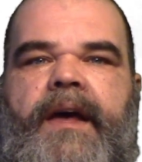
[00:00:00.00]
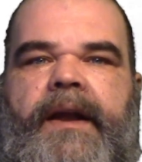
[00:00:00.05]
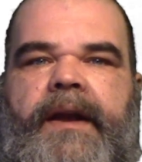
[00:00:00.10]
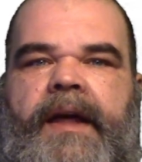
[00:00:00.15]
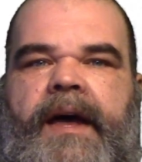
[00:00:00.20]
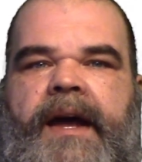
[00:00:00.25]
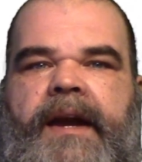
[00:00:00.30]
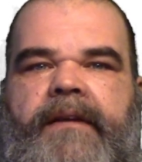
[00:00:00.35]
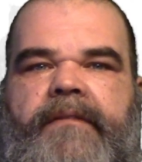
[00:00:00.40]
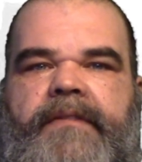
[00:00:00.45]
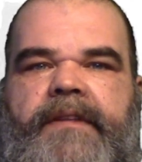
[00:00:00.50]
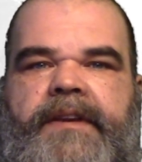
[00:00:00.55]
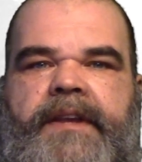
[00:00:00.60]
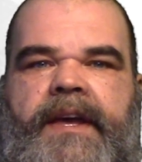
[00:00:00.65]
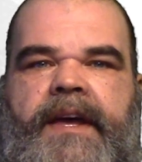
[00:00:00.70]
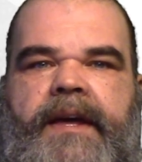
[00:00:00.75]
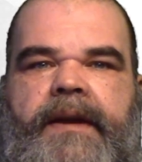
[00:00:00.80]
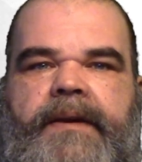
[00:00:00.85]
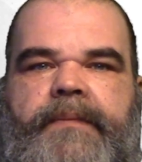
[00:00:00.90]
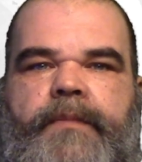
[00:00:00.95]
Nine of the
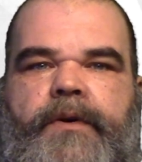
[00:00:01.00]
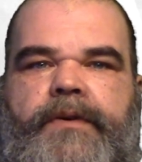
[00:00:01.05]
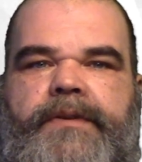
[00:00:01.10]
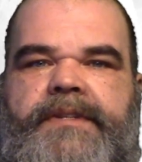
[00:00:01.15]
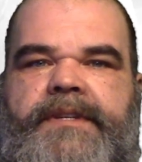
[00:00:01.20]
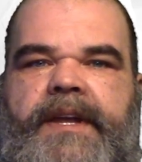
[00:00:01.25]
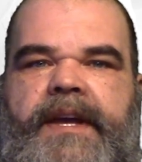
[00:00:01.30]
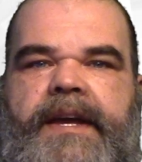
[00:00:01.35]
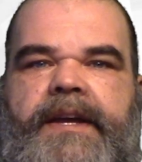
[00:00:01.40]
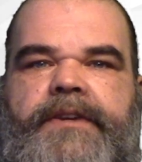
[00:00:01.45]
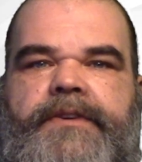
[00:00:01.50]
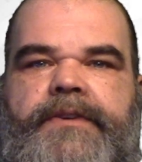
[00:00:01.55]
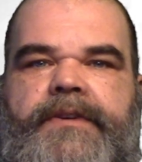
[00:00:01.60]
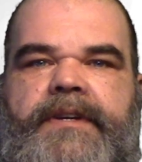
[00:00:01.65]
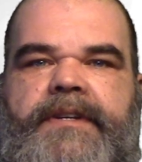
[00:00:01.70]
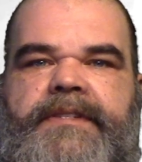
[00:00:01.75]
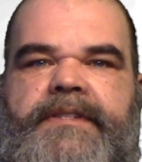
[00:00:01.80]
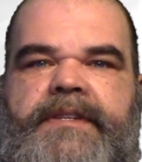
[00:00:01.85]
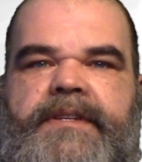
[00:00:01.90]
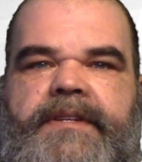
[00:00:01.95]
ten most
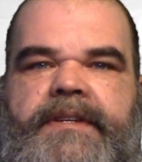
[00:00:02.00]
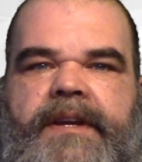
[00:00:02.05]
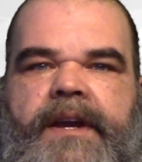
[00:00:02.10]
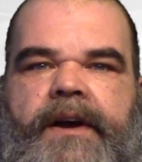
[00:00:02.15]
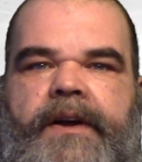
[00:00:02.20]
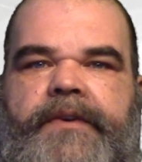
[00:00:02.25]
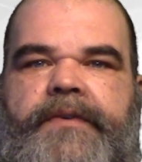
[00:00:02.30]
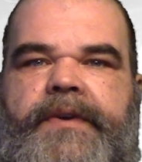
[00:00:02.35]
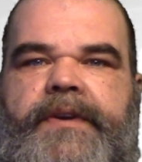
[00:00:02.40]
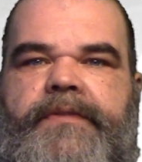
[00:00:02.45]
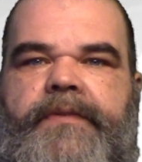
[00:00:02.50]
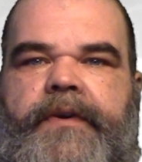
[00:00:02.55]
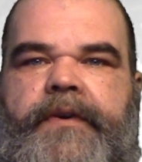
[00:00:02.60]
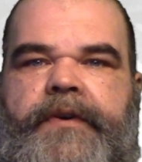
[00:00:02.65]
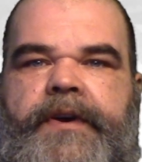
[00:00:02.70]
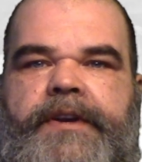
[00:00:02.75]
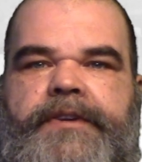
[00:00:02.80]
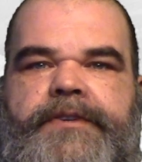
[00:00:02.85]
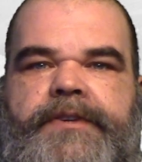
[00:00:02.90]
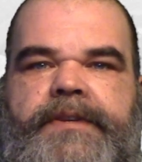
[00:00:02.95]
dangerous countries for
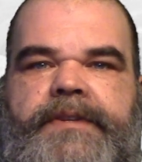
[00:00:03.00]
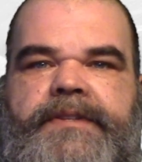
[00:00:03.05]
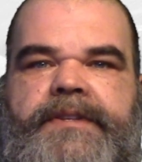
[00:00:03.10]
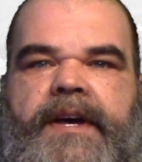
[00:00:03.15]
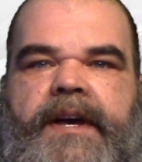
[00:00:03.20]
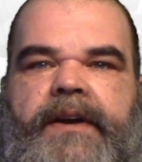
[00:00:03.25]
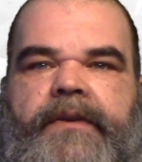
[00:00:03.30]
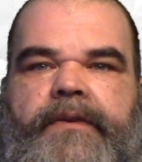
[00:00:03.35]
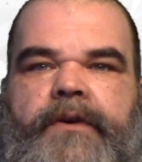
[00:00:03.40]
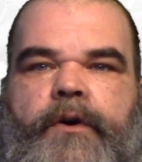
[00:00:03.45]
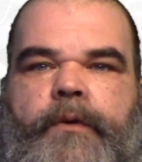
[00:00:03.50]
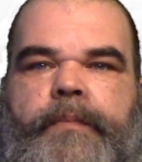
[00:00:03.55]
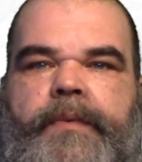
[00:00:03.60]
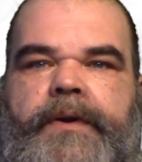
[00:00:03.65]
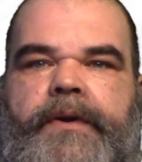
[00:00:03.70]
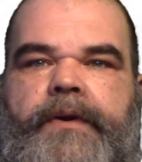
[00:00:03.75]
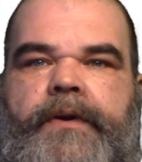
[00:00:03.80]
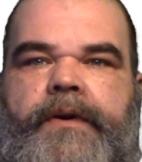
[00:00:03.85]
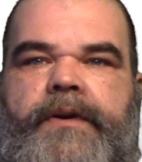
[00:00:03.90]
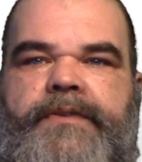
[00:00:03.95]
Christians on
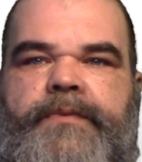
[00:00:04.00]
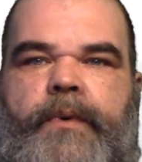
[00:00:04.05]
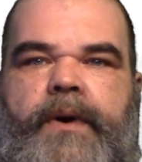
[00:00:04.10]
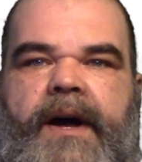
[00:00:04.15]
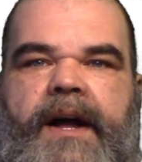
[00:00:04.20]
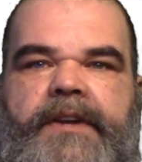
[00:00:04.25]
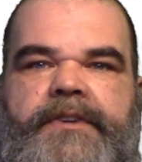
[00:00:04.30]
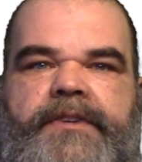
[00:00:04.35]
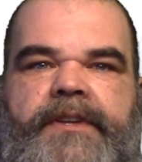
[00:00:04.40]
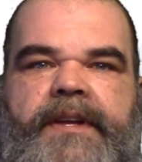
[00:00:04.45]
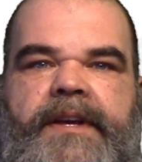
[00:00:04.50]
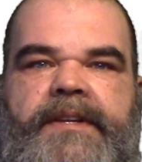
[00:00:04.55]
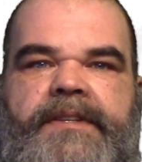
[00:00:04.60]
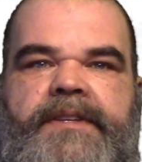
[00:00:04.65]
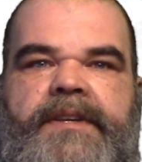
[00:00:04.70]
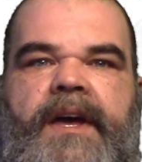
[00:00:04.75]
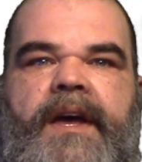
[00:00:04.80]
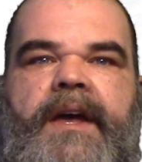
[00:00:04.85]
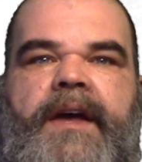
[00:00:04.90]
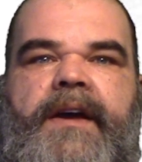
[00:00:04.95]
Open Doors watch
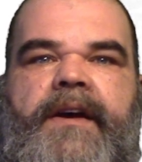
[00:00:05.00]
lists